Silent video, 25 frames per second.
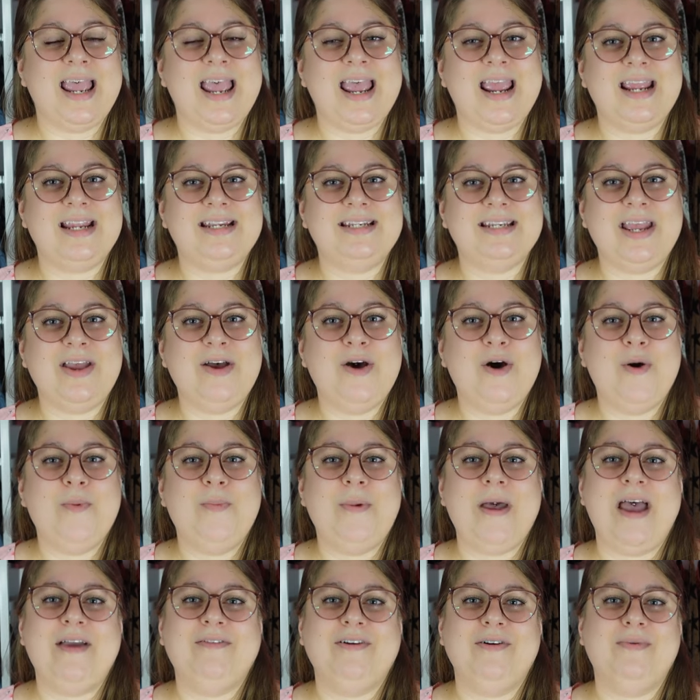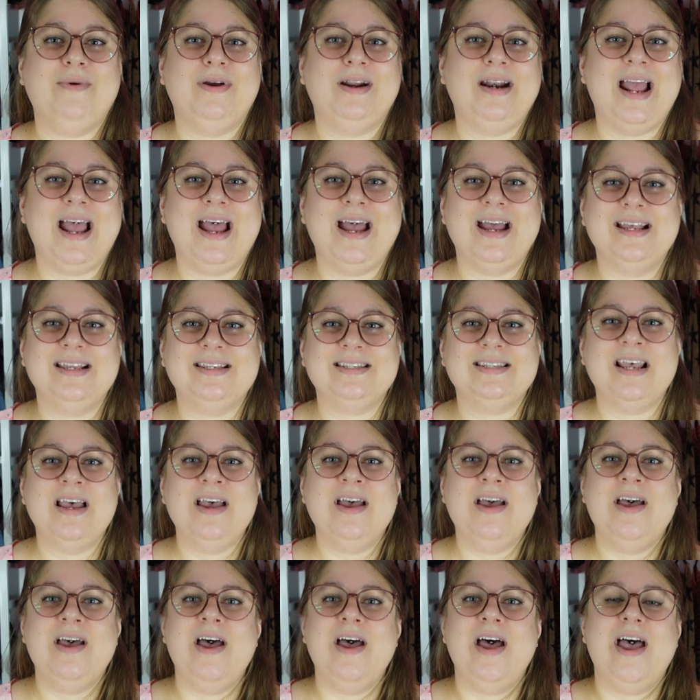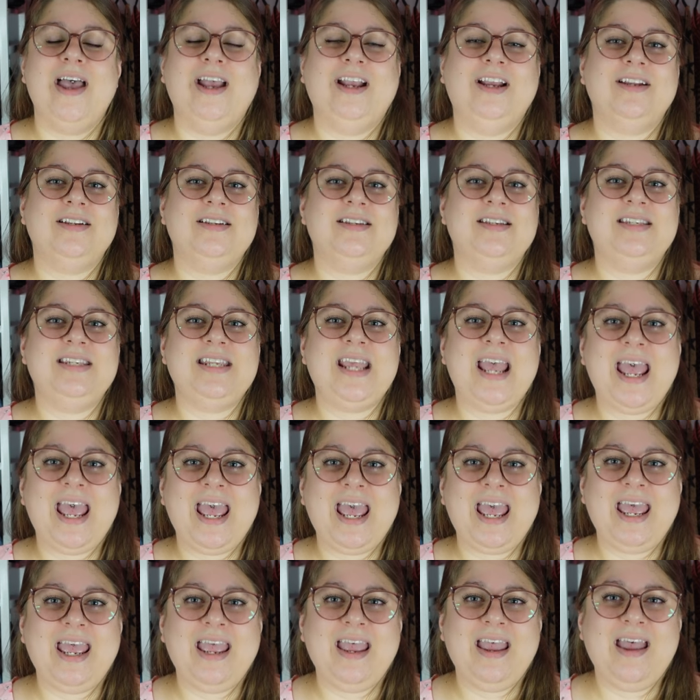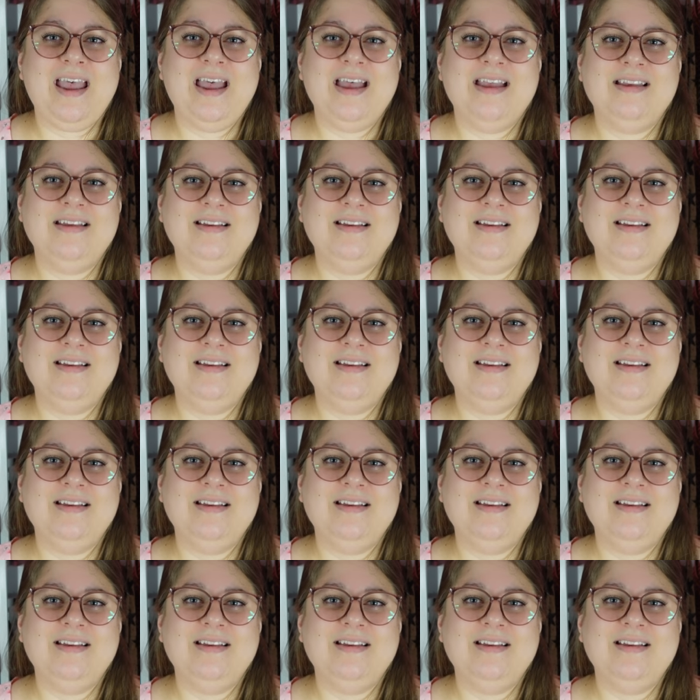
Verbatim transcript: And I hope everyone has a good day.